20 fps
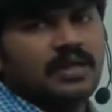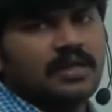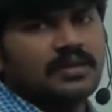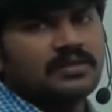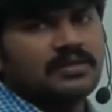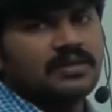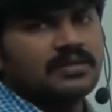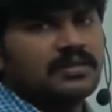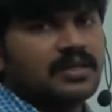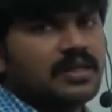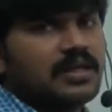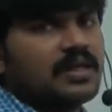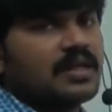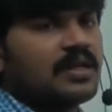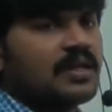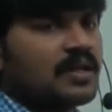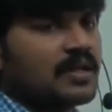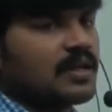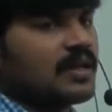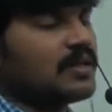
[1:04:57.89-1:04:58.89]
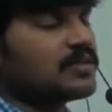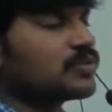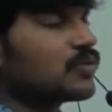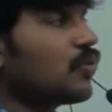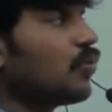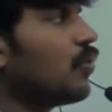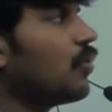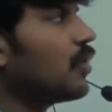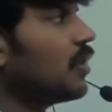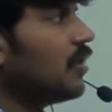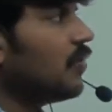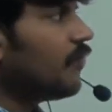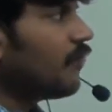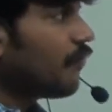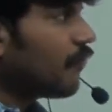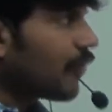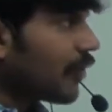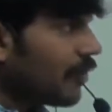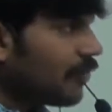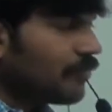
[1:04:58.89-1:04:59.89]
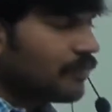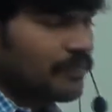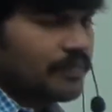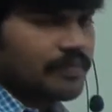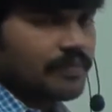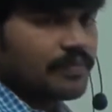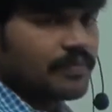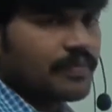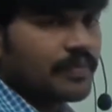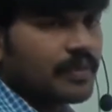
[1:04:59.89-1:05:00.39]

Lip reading: accessing inner class code from